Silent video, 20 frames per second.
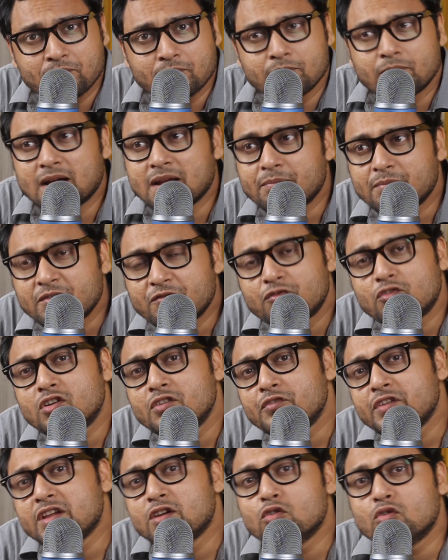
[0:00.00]
But
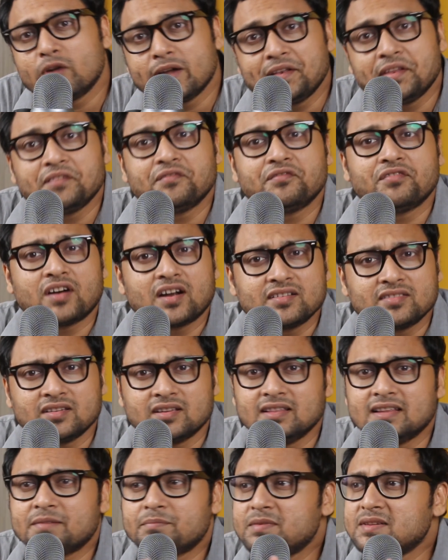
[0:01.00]
before we go any further,
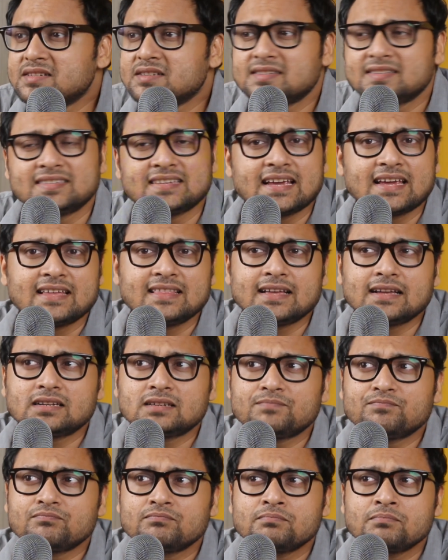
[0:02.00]
let me just say that
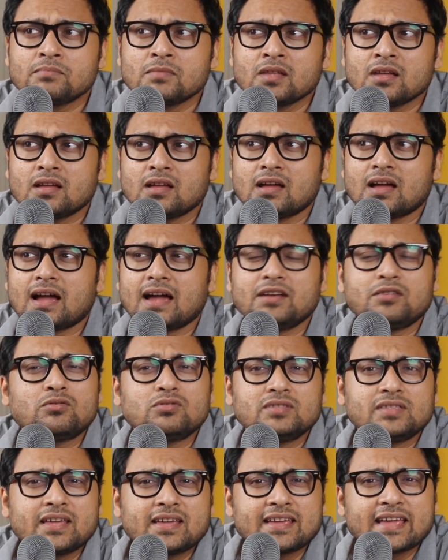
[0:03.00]
I
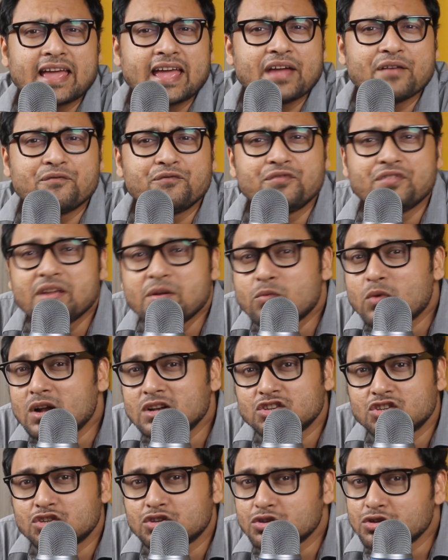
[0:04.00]
don't think
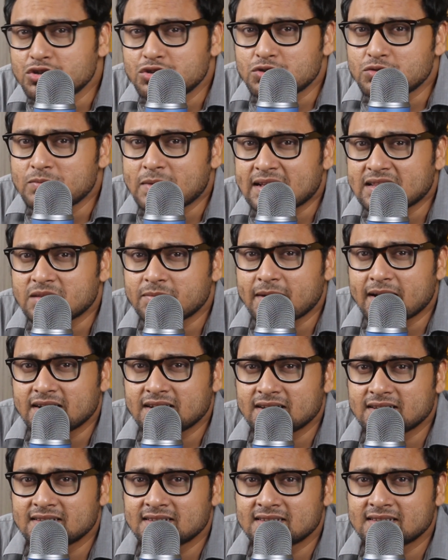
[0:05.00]
everyone should do
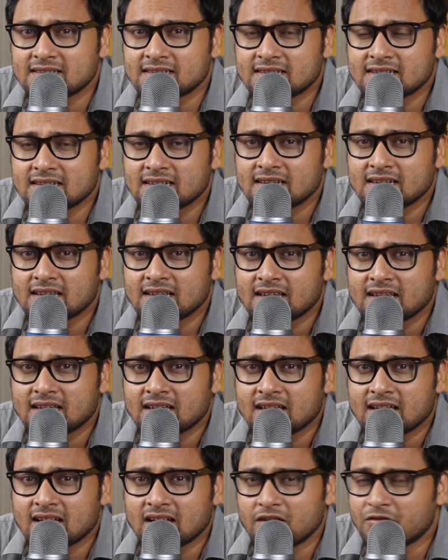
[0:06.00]
mathematics.
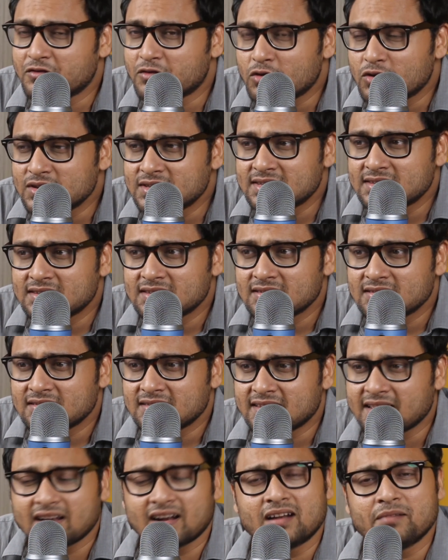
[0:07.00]
Of course,
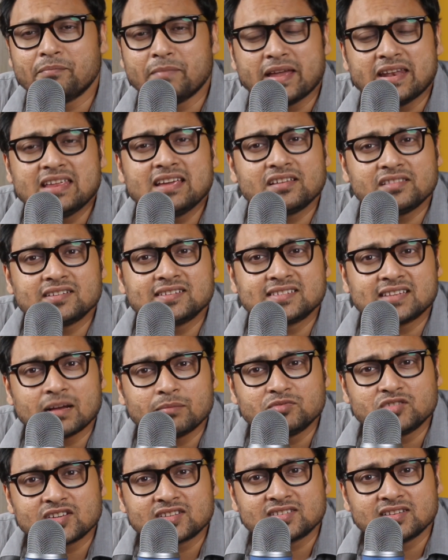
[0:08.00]
there are many other
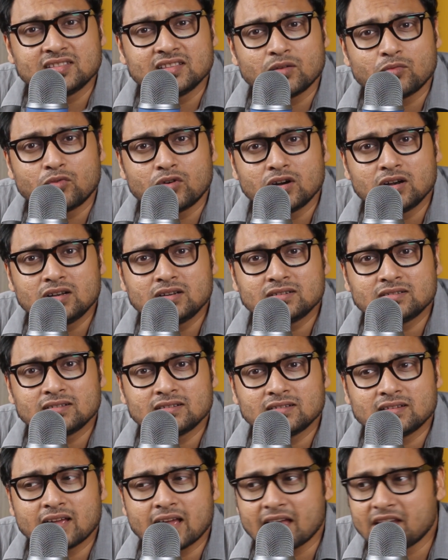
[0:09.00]
subjects in the world,
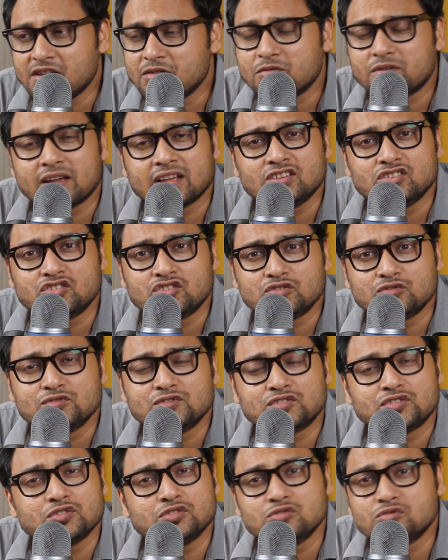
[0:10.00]
and you can
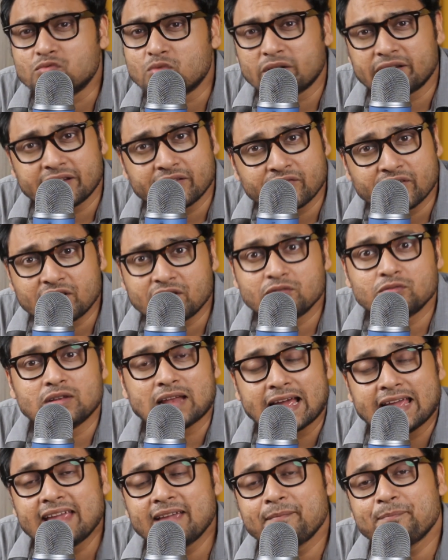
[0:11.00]
choose to do whatever you
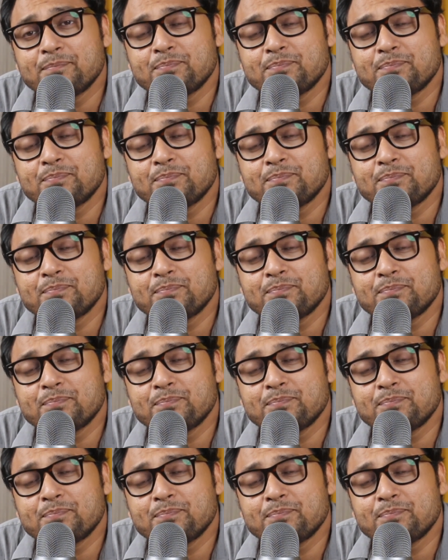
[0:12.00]
like.